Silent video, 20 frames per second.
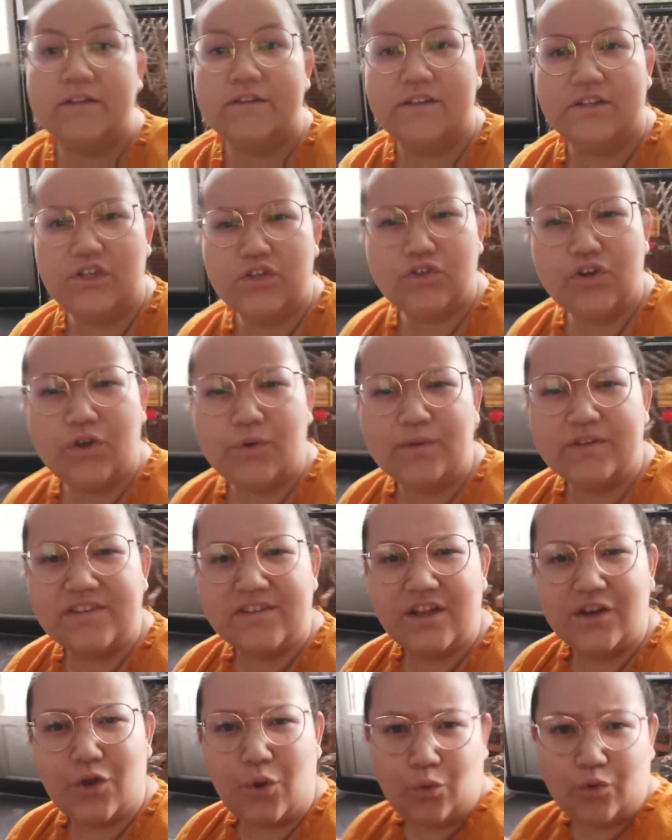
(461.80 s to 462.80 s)
did you know
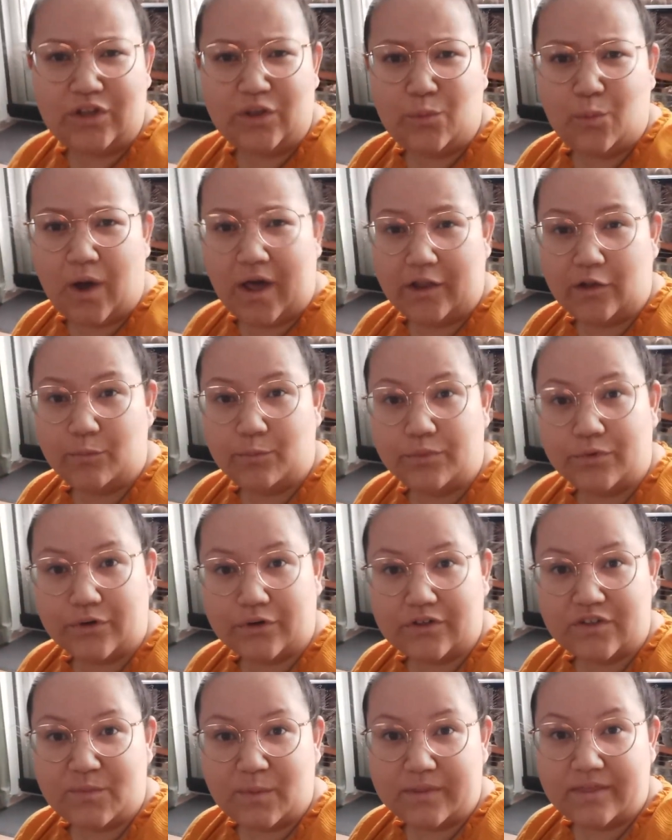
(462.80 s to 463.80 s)
it's not only wild
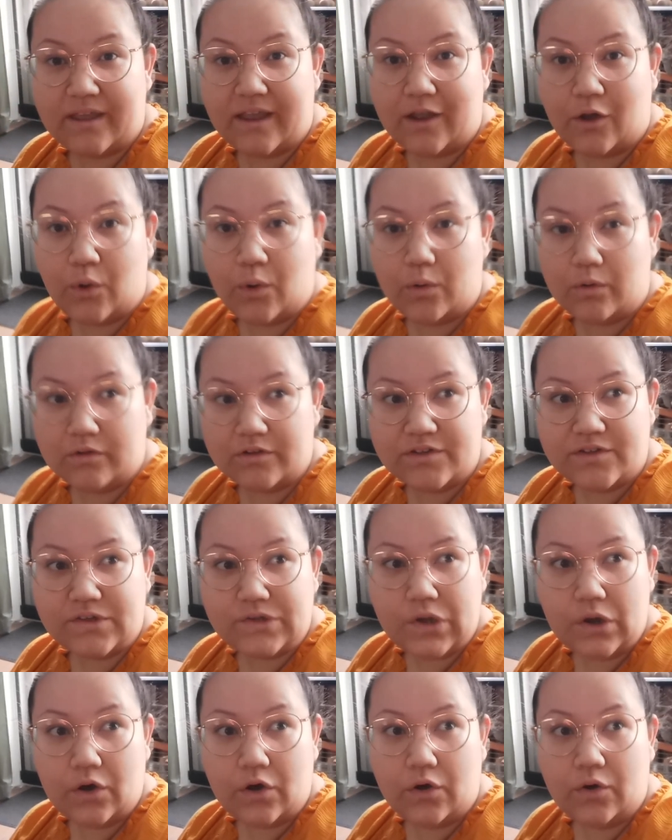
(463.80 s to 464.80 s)
birds, but they
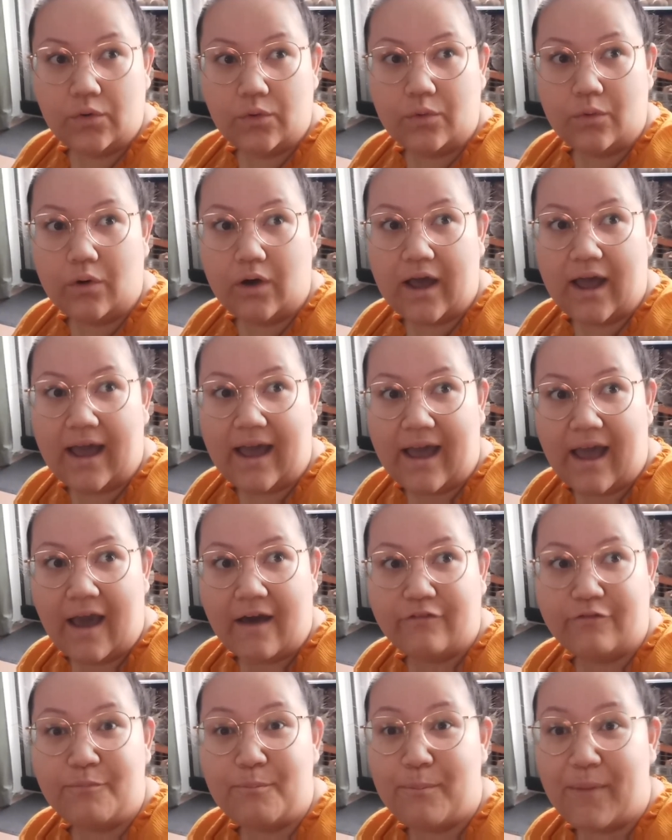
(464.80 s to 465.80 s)
also
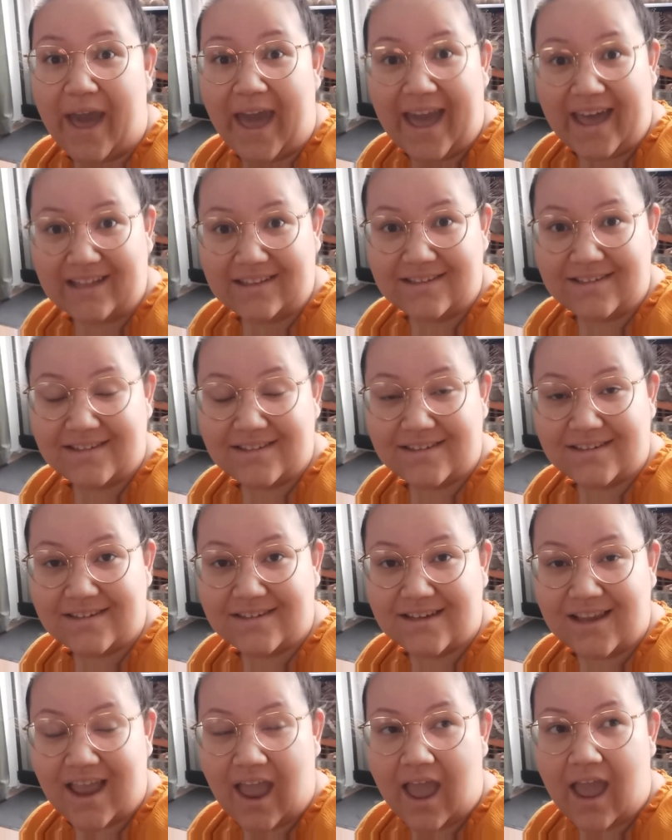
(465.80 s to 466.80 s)
have
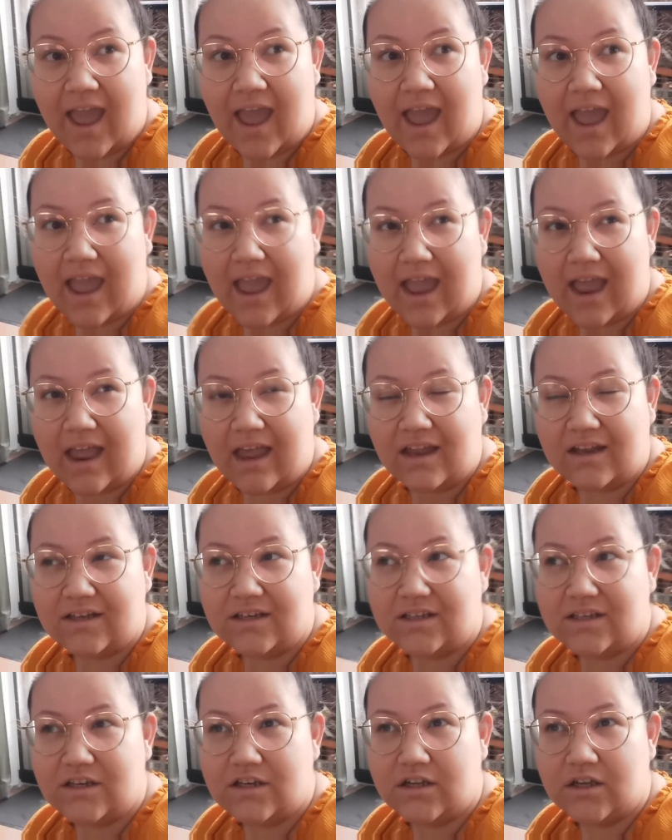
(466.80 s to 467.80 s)
bats
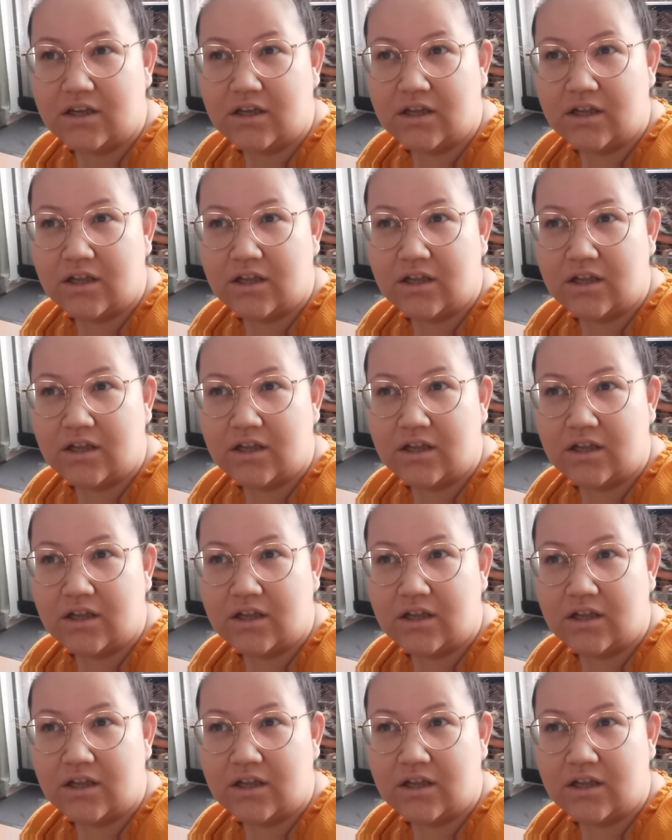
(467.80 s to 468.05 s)
and